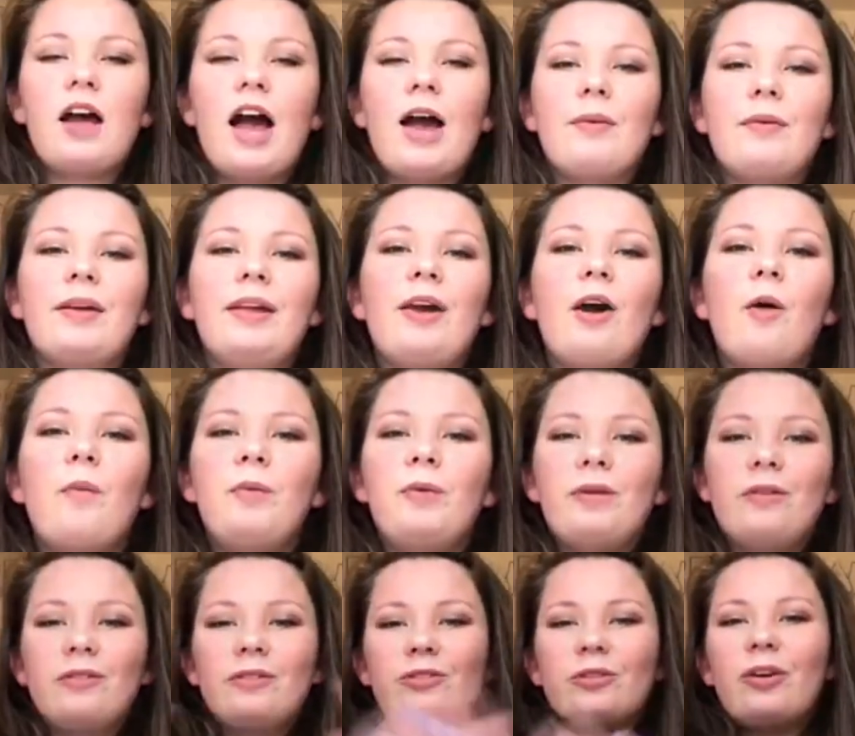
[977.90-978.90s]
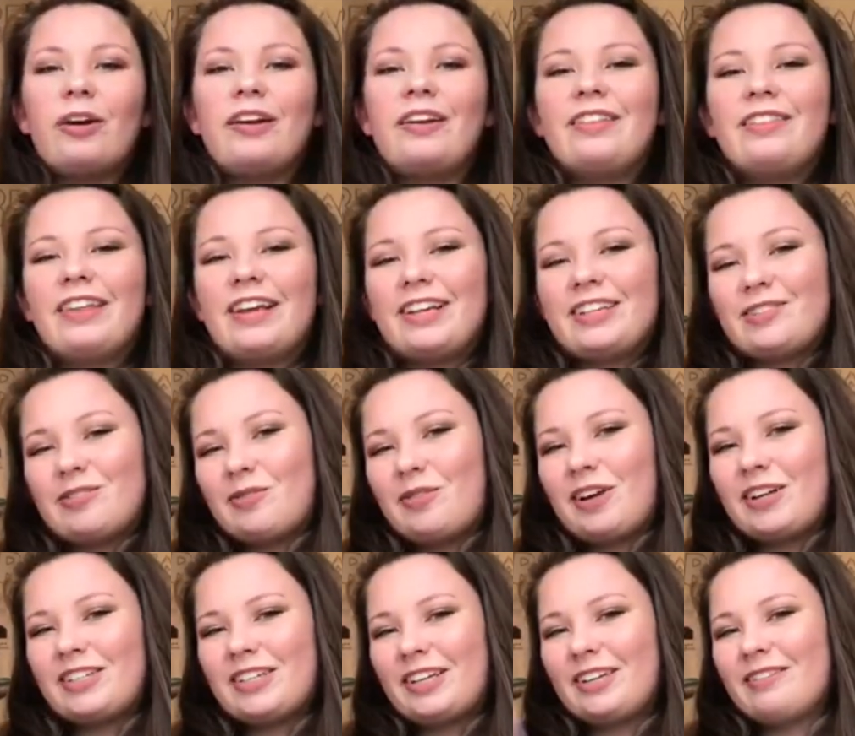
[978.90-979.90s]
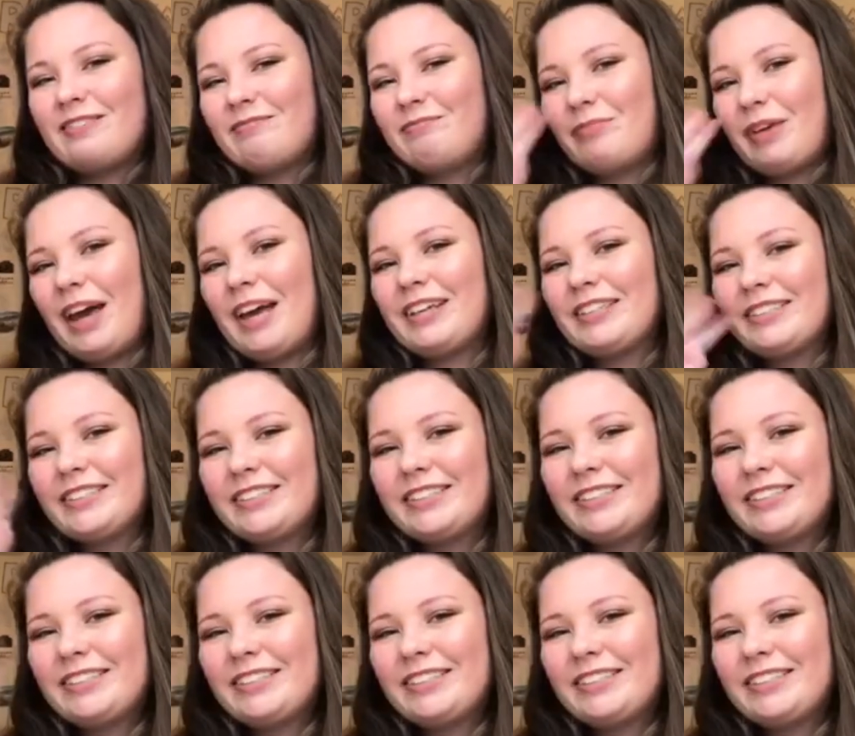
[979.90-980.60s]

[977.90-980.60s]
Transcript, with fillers: I really hope you enjoyed. Thanks for watching. Bye.